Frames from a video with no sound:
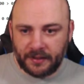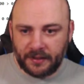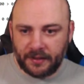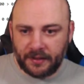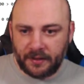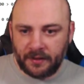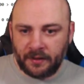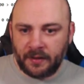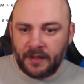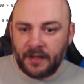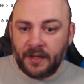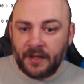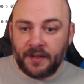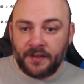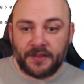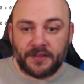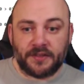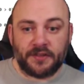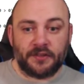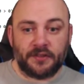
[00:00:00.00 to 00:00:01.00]
there.
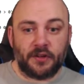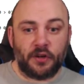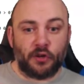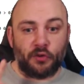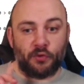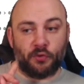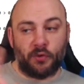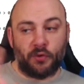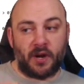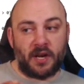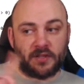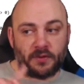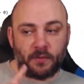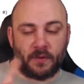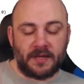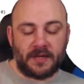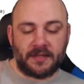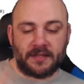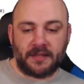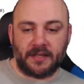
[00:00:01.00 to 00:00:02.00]
This is our cross
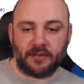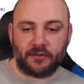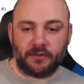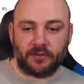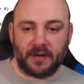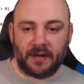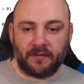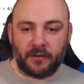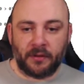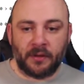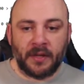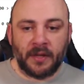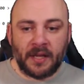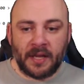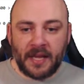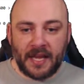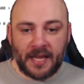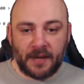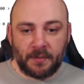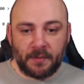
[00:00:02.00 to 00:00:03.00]
wasteland travel,
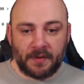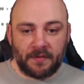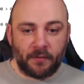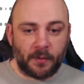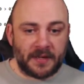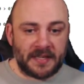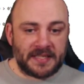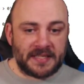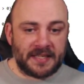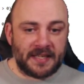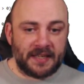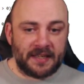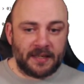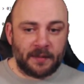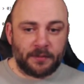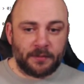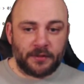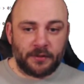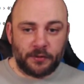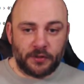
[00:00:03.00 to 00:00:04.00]
and we've already set it
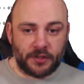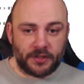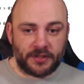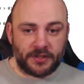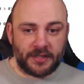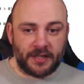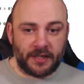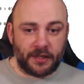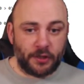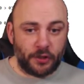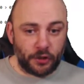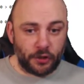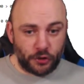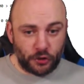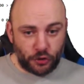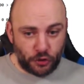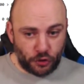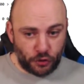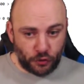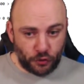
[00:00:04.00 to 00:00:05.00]
up to just take
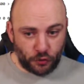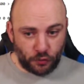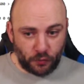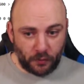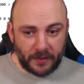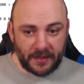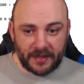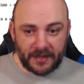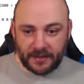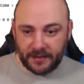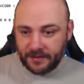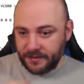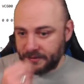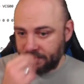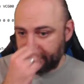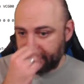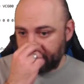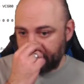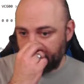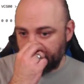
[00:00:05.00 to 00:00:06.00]
2 weeks,
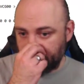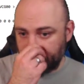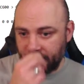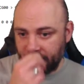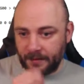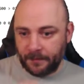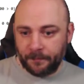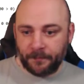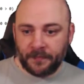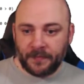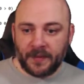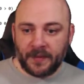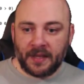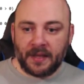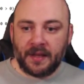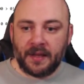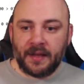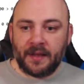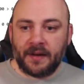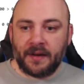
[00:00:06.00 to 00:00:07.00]
okay?
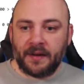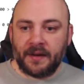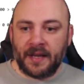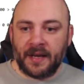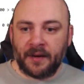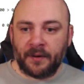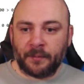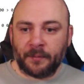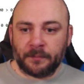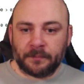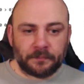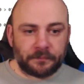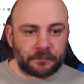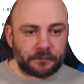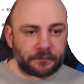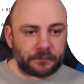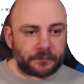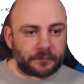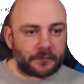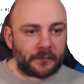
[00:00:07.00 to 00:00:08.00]
Now,
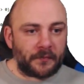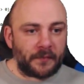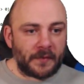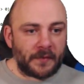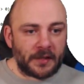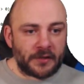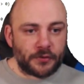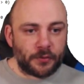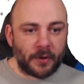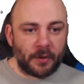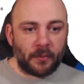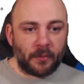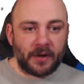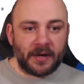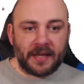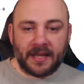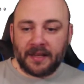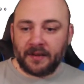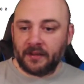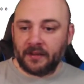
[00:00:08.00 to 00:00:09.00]
so I want to
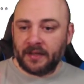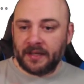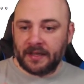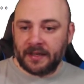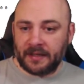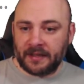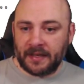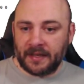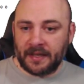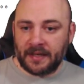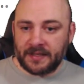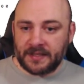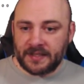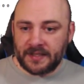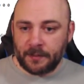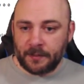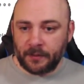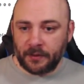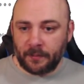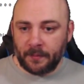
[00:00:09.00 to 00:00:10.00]
handle it in, again, a
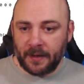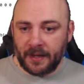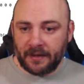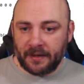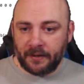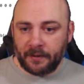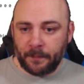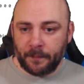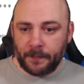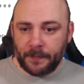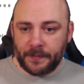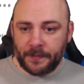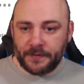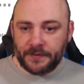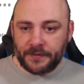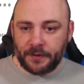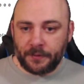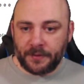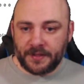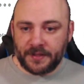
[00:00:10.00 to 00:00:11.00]
similar manner.
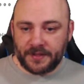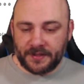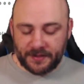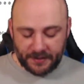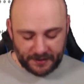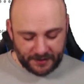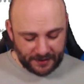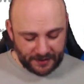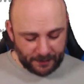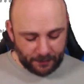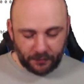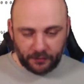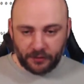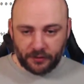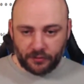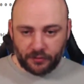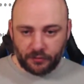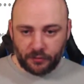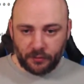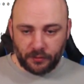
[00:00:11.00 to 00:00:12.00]
So this disable
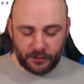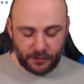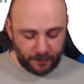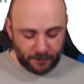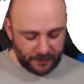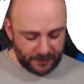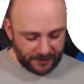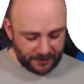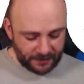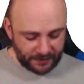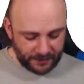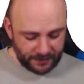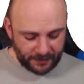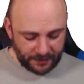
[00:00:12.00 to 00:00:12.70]
controls bit